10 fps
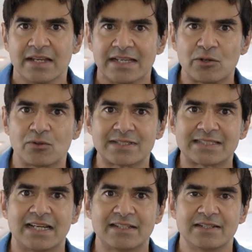It all
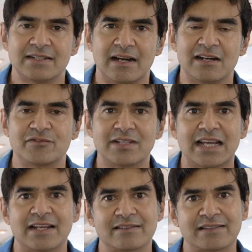started after he
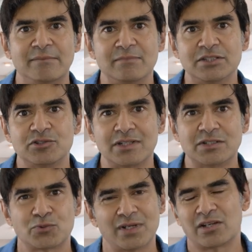had a thumb injury. It
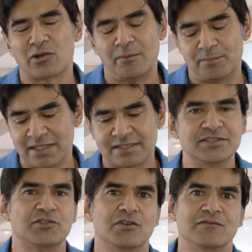was quite a complex
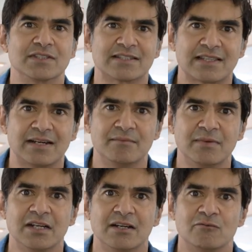injury of his
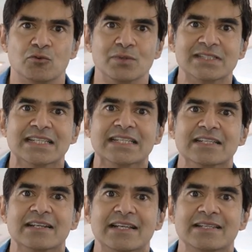thumb for which he
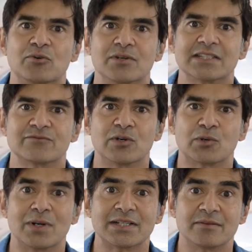needed antibiotics for
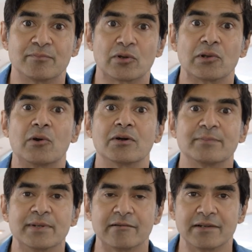quite a
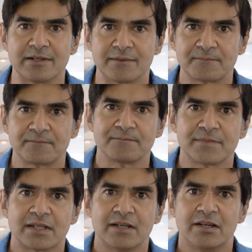prolonged period.
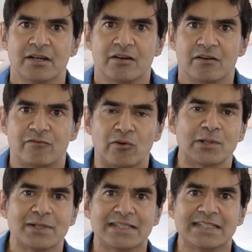
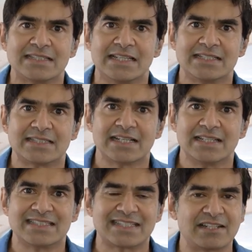Following this, he said
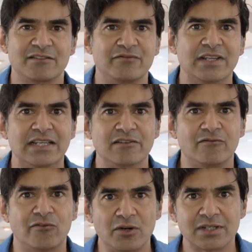he started feeling
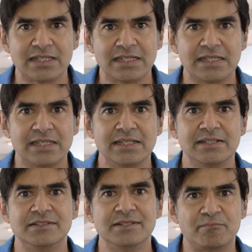
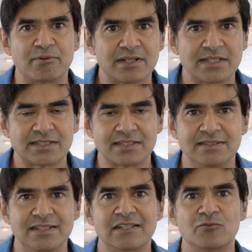foggy,
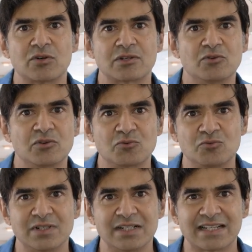depressed, didn't want to go to
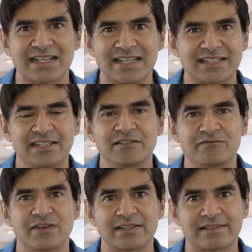work, and he actually
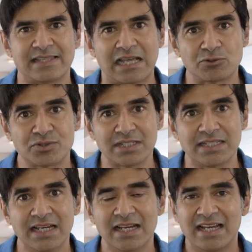felt
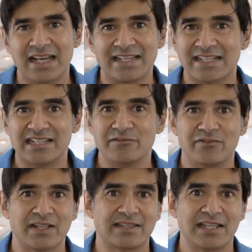lousy, and he actually
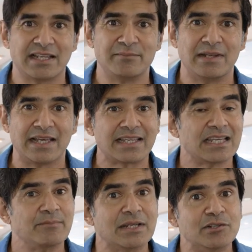felt that it, like he
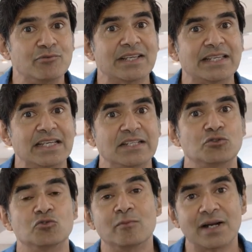had been drinking
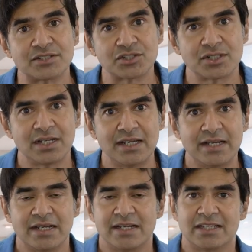too much.
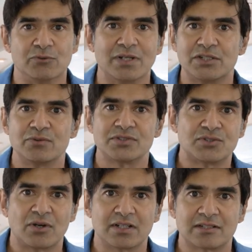He went to his
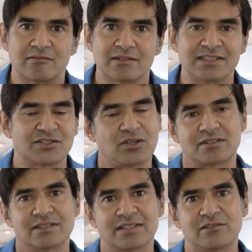doctor and his
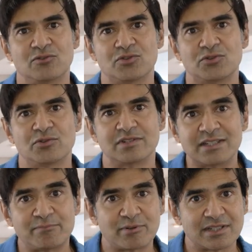doctor said, look, you're
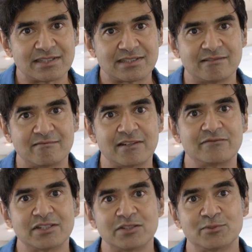depressed and
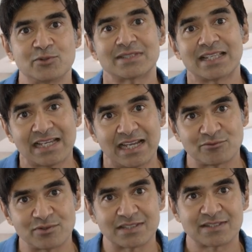referred him to a
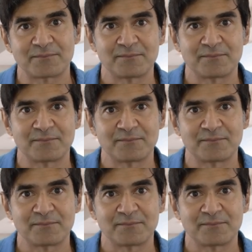psychiatrist.